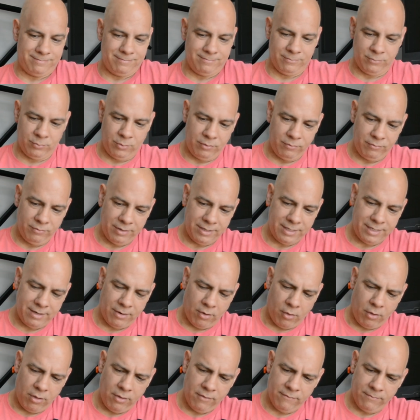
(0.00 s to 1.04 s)
well, really
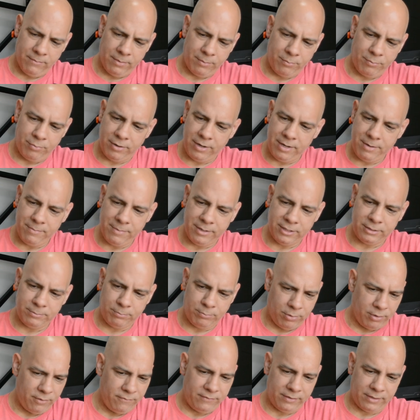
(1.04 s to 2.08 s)
all of them are pretty much
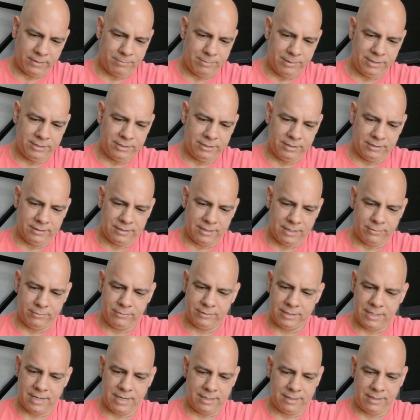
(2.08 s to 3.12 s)
perfect Benchies, I would
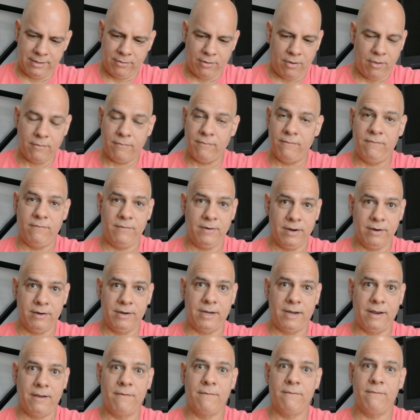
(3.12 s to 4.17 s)
say. They're all
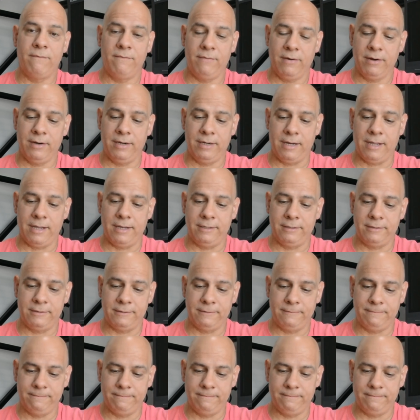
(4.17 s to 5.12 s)
very, very nice.